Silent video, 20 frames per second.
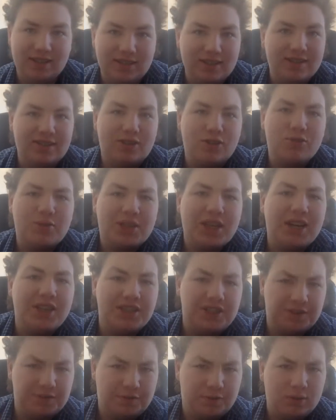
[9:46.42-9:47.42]
Those
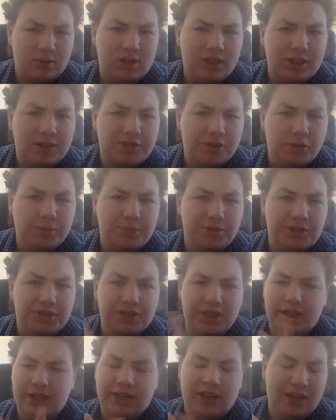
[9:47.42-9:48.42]
Gacha full nut jobs
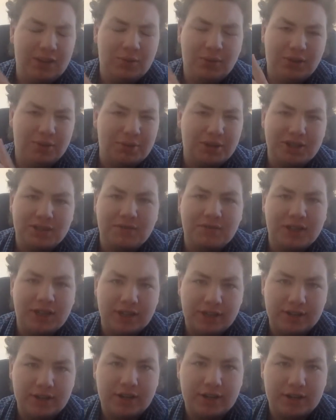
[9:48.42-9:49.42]
and the rest of the
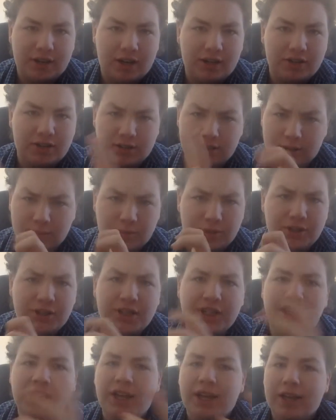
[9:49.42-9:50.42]
anti-Gacha
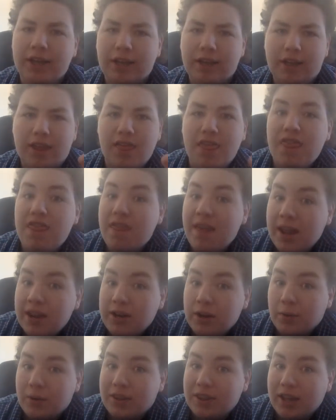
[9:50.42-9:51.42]
community, they're
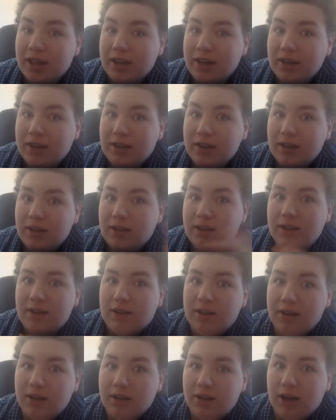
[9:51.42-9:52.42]
doing that.
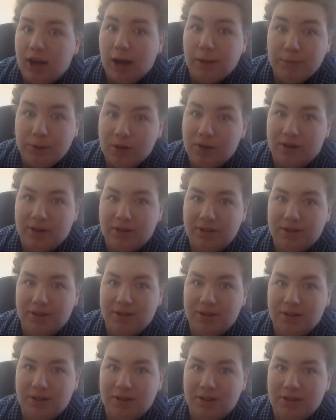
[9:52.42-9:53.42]
I'm not.
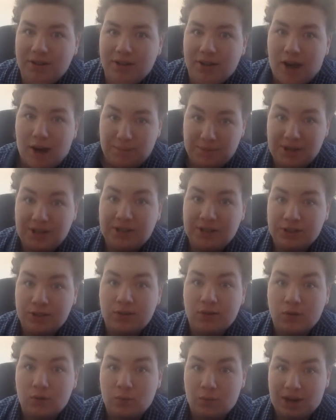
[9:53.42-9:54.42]
I'm telling you
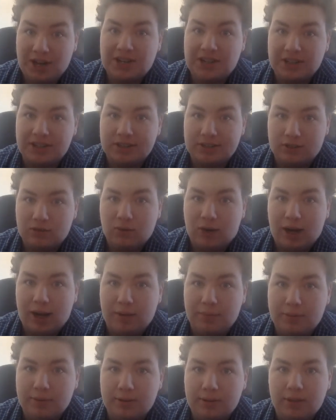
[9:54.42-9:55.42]
your writing is
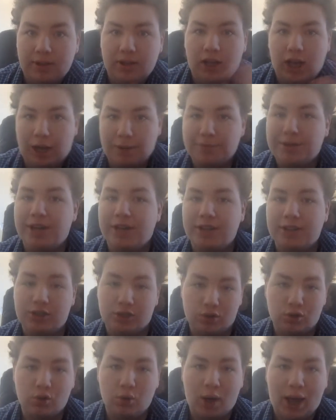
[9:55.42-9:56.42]
crap. I'm telling you
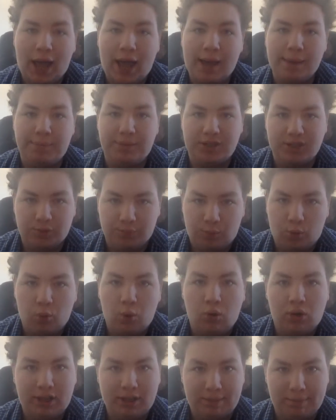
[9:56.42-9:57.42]
your app is
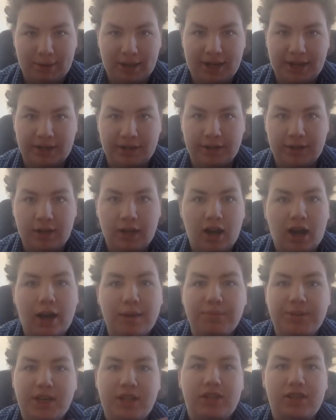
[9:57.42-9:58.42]
poorly made.
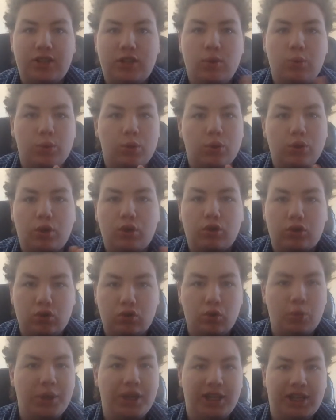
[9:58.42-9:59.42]
I'm telling you you're not
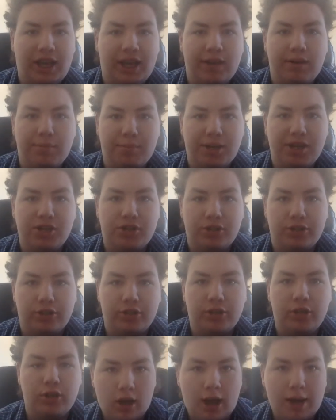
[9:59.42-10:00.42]
doing animation.
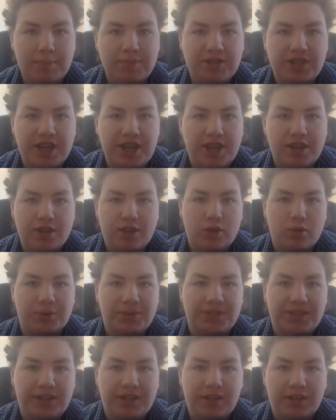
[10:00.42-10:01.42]
I'm saying that you're
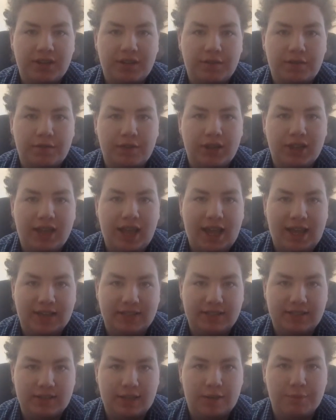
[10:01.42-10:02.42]
settling for
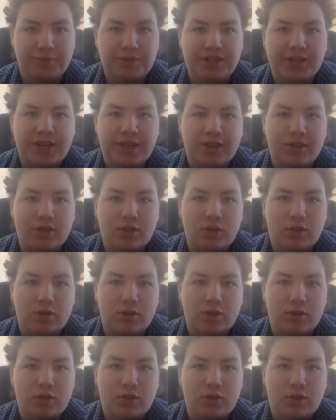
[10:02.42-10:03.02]
less. I'm saying that you're